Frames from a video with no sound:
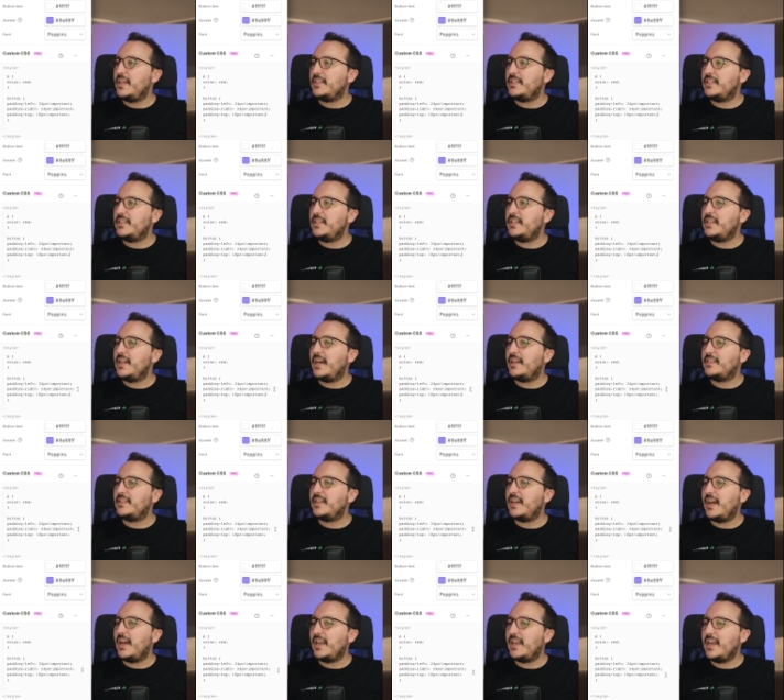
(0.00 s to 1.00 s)
see that
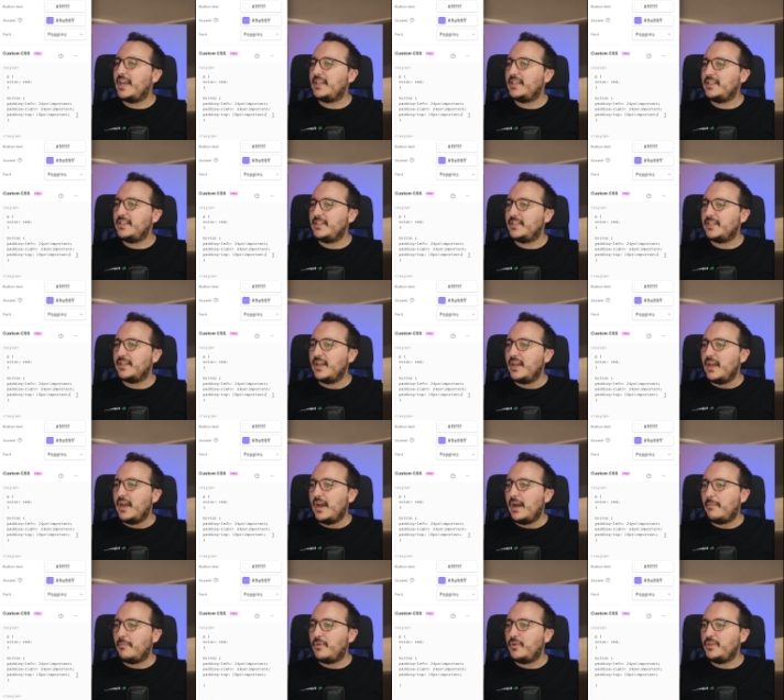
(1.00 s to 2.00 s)
I got this.
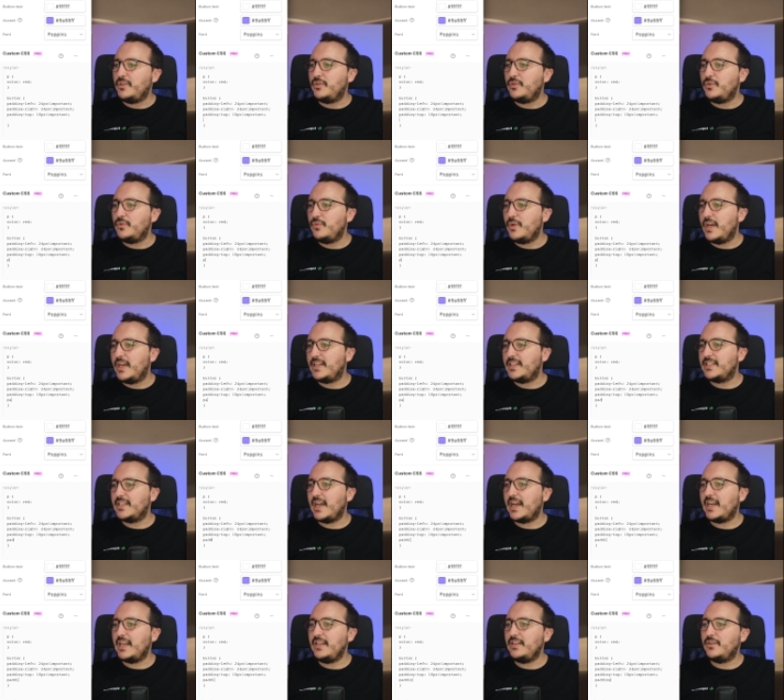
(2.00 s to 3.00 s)
I'm going to do
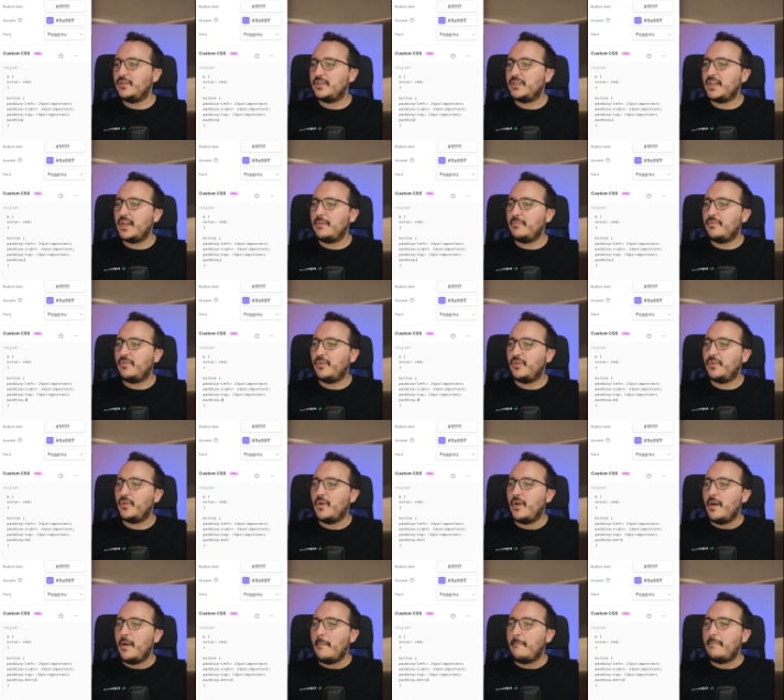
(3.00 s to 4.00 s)
exactly the same for the
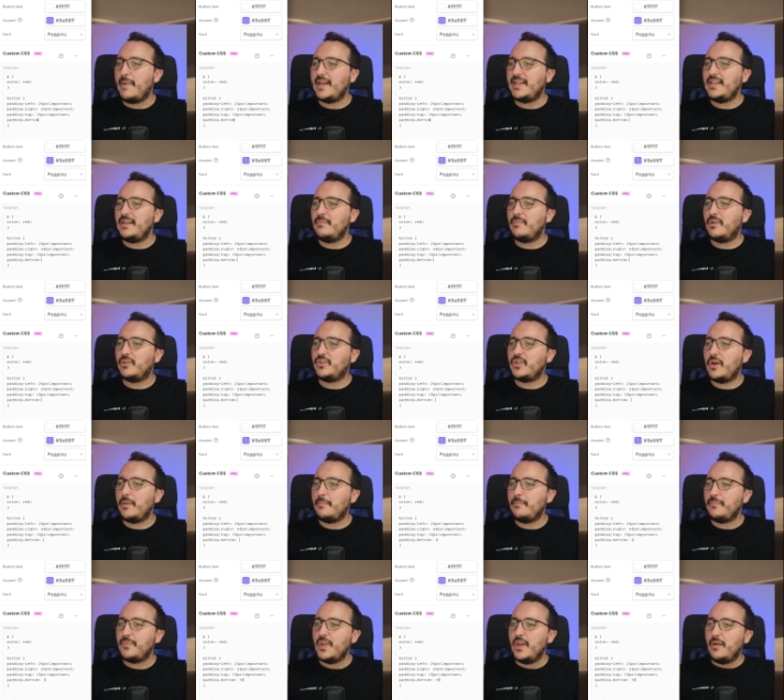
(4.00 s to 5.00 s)
padding
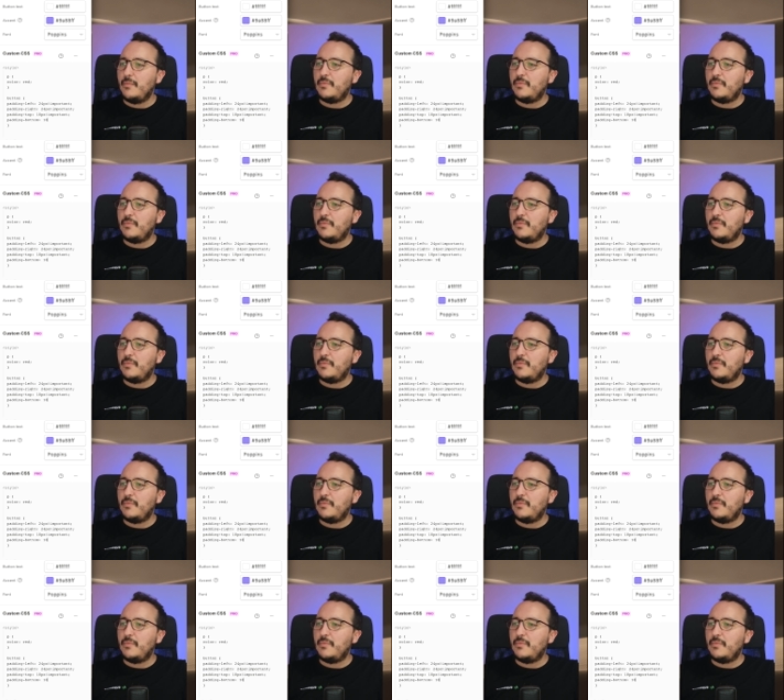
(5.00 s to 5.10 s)
bottom.